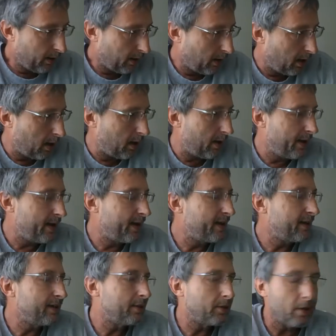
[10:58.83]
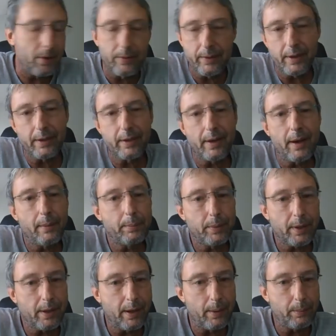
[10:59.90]
AnyTone could not
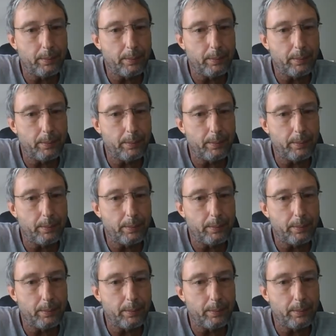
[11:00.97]
pick up